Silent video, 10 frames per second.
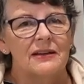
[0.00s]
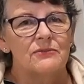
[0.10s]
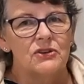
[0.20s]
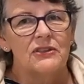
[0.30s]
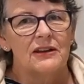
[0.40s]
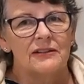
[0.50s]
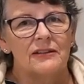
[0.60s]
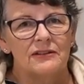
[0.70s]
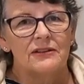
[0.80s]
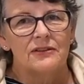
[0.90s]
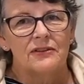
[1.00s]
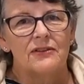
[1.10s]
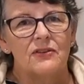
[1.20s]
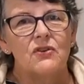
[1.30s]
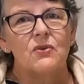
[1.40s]
I'm sure that it looked
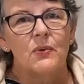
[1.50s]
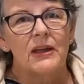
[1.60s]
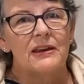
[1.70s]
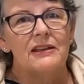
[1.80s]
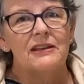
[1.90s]
quite